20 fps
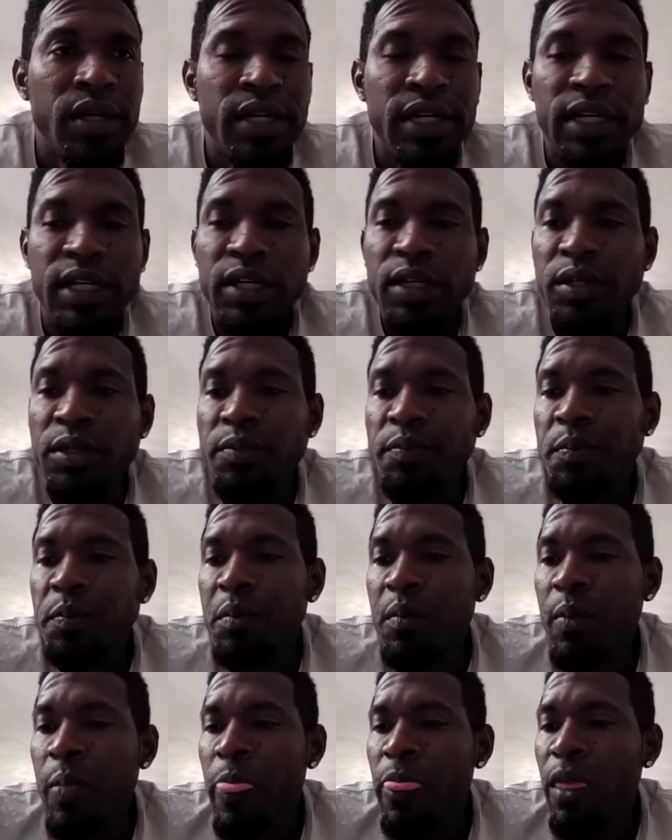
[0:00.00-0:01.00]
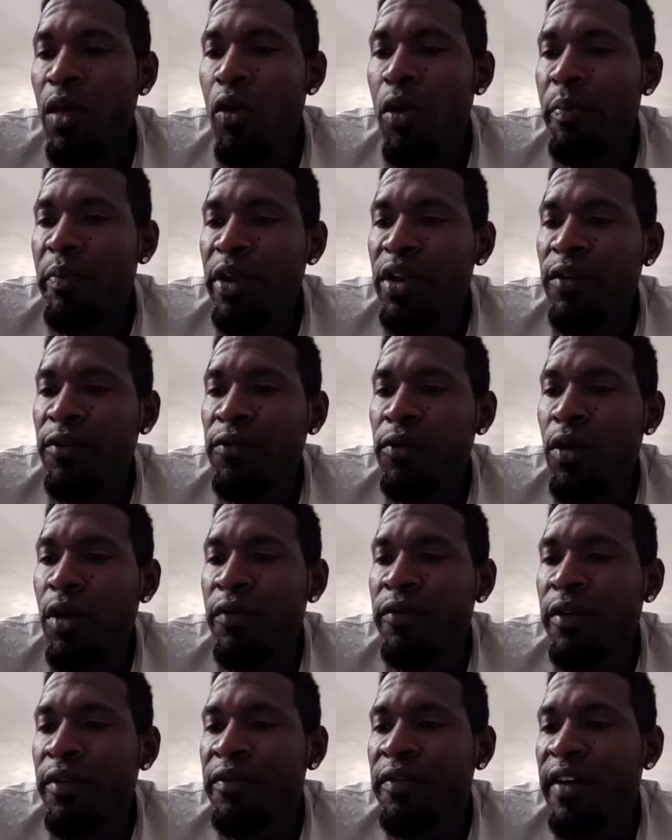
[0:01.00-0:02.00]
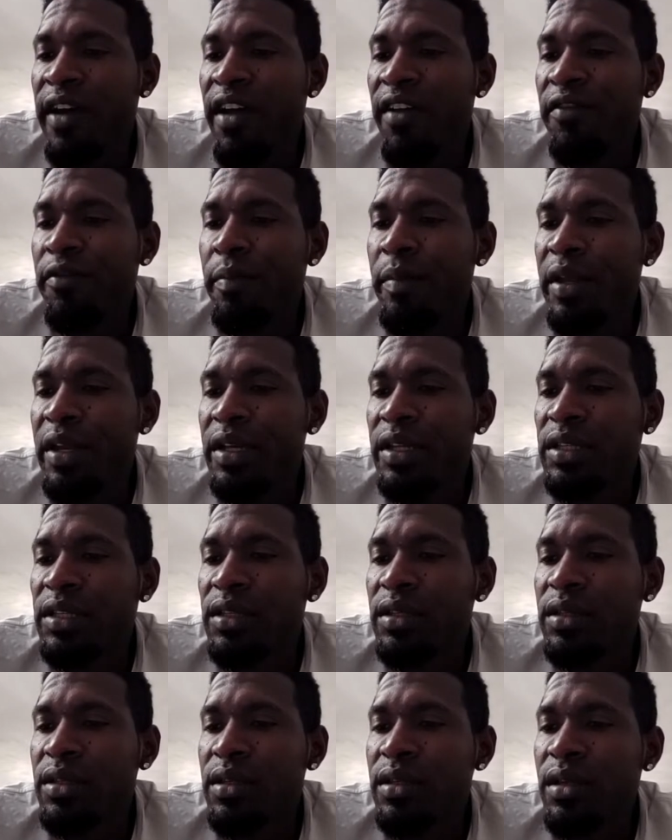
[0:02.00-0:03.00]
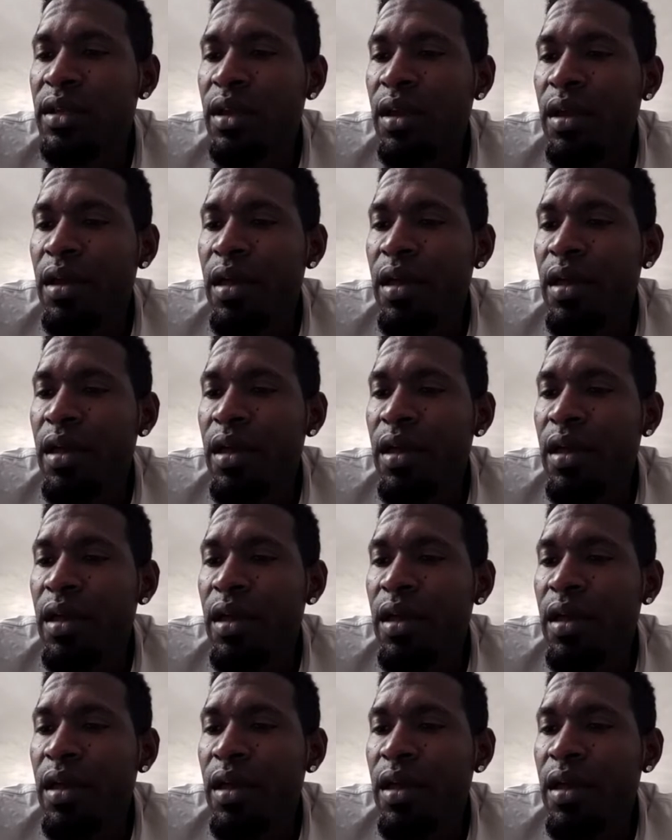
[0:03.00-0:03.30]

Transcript: Um, open the floor for five minutes.